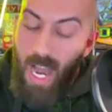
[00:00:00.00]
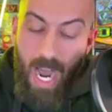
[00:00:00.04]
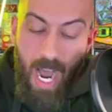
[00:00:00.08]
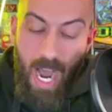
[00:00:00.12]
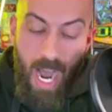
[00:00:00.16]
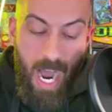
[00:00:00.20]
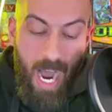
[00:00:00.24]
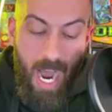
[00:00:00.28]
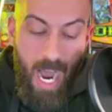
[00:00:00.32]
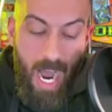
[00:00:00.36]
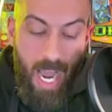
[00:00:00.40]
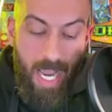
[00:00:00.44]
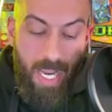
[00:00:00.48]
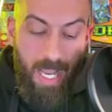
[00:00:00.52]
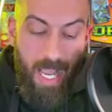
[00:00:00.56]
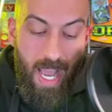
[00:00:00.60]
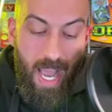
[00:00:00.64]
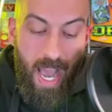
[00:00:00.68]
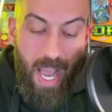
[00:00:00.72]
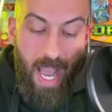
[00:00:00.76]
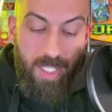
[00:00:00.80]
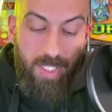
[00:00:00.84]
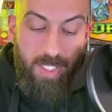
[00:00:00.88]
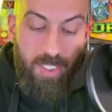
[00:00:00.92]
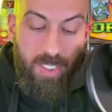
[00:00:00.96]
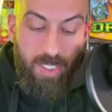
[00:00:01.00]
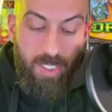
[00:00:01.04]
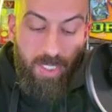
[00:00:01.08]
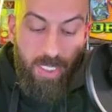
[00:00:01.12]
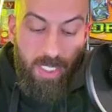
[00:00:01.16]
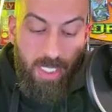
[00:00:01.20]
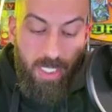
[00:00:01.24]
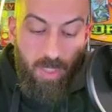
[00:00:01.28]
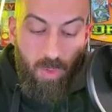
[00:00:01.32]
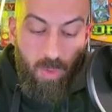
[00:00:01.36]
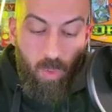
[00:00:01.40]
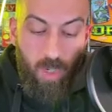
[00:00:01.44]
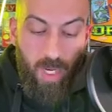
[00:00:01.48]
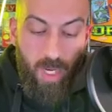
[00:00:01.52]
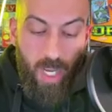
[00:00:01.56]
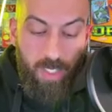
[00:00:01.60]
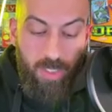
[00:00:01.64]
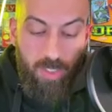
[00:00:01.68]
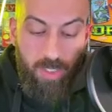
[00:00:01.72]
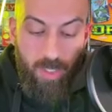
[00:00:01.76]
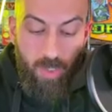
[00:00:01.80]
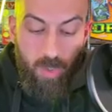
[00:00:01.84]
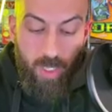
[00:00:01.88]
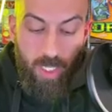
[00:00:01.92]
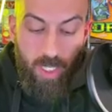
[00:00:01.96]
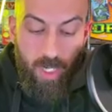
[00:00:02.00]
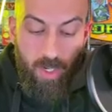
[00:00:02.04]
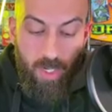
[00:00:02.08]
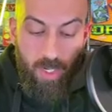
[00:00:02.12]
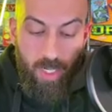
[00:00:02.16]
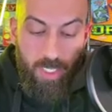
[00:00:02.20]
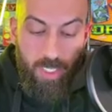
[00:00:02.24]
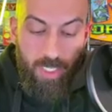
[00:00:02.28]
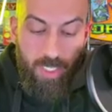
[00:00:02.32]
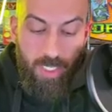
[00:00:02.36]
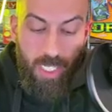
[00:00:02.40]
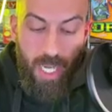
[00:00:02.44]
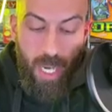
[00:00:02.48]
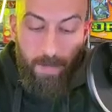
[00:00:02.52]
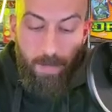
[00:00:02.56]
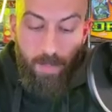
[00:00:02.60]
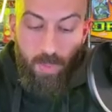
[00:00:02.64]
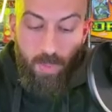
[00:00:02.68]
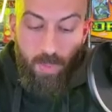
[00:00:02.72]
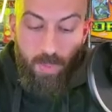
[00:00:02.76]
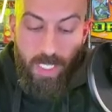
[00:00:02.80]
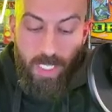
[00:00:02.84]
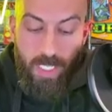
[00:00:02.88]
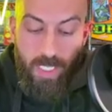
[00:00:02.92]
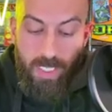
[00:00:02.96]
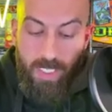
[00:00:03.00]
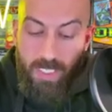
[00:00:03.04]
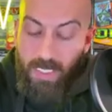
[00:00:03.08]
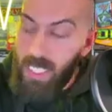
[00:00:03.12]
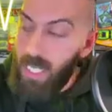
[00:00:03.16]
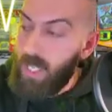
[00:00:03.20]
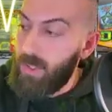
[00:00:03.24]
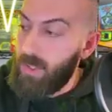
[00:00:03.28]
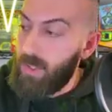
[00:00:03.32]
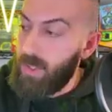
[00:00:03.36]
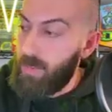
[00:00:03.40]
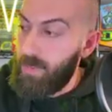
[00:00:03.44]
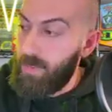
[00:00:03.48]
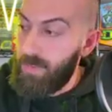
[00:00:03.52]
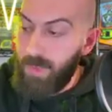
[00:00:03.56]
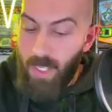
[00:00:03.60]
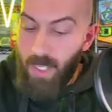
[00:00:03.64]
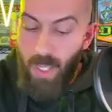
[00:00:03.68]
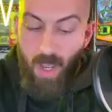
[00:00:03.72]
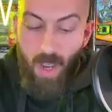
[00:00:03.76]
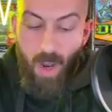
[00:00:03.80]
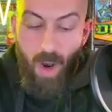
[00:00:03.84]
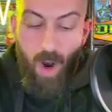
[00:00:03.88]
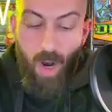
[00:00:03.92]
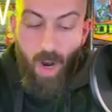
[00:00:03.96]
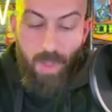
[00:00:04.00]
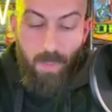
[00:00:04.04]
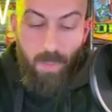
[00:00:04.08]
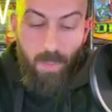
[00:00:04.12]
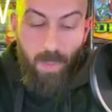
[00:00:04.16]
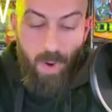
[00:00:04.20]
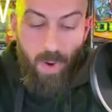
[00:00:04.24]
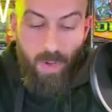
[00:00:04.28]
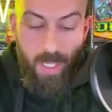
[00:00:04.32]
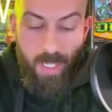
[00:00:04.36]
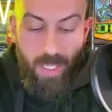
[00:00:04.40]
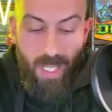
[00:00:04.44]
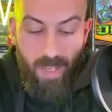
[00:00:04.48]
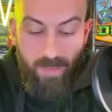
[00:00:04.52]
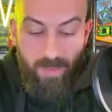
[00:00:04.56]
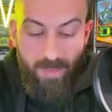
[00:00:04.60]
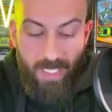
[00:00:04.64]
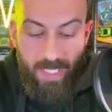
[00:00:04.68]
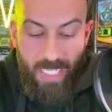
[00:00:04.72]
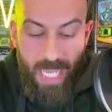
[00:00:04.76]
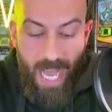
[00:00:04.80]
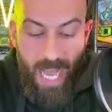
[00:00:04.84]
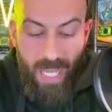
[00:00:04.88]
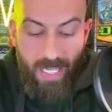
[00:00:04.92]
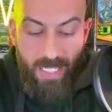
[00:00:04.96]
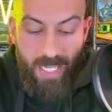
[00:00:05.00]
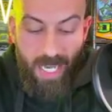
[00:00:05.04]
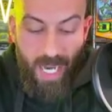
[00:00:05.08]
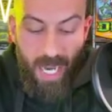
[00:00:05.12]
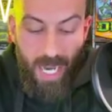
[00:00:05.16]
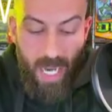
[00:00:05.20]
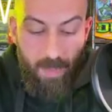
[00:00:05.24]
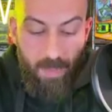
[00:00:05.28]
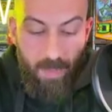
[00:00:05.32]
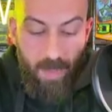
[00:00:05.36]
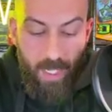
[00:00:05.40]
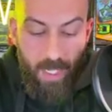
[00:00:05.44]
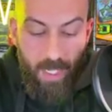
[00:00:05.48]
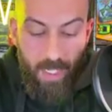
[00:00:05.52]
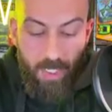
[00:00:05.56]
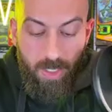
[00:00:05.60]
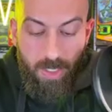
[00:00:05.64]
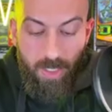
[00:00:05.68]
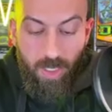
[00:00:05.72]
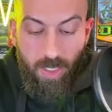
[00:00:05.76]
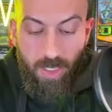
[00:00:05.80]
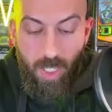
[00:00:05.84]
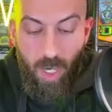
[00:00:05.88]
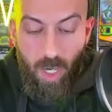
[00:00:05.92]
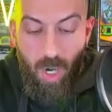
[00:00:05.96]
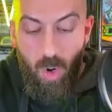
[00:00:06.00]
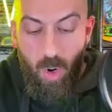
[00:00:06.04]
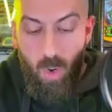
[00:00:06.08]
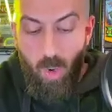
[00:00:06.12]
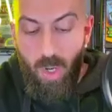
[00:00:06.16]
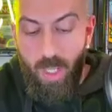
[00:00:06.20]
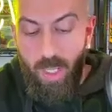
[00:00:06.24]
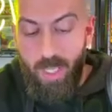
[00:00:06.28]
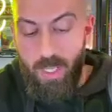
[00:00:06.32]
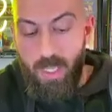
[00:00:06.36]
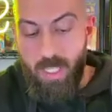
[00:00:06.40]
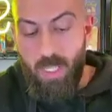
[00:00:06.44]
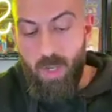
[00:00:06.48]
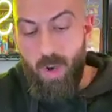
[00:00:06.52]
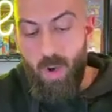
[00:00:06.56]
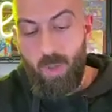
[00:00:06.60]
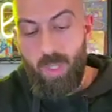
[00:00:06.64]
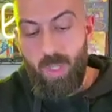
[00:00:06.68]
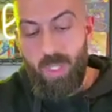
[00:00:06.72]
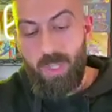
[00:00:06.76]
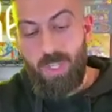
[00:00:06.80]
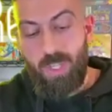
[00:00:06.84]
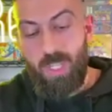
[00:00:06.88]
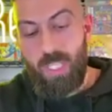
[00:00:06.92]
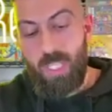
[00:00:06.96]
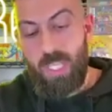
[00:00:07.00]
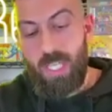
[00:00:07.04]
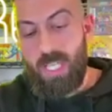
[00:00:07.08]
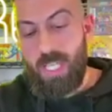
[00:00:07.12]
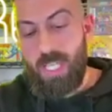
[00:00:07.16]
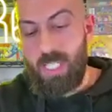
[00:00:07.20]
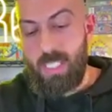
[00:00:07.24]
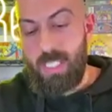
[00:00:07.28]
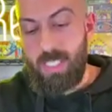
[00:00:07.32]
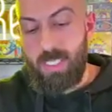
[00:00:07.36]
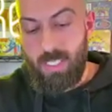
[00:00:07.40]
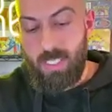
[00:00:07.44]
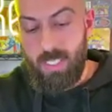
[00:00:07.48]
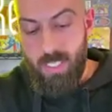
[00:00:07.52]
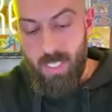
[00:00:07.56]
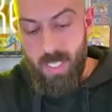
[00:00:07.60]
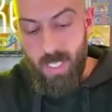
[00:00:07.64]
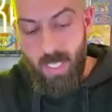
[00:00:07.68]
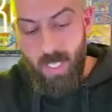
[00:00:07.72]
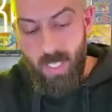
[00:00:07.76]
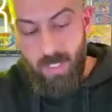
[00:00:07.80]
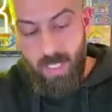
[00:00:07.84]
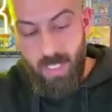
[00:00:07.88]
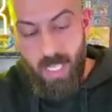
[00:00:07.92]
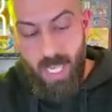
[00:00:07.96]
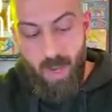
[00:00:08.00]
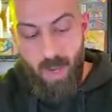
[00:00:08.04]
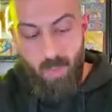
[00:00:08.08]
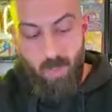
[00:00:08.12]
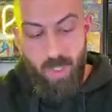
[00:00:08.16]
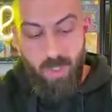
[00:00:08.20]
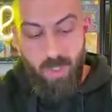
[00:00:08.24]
I actually, what I do here is I pre-sell them on the PokeCave.com. So the only thing is that we